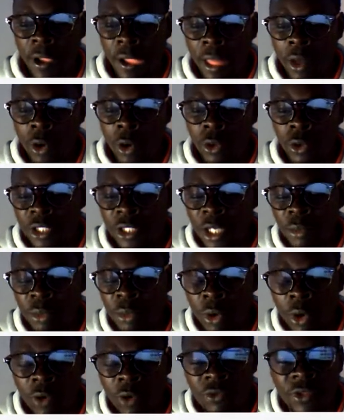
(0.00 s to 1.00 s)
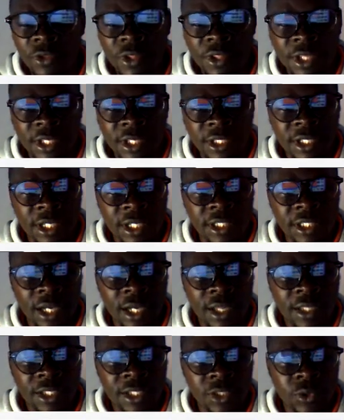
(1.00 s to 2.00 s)
or some of the things that
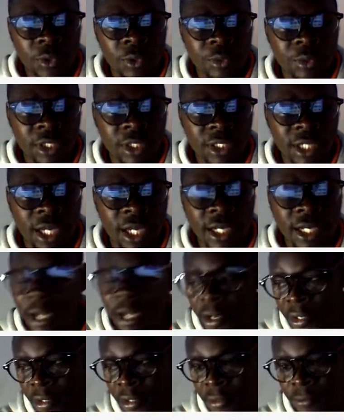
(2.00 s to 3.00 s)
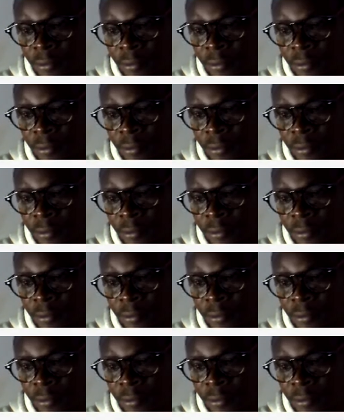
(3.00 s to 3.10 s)
these websites can carry.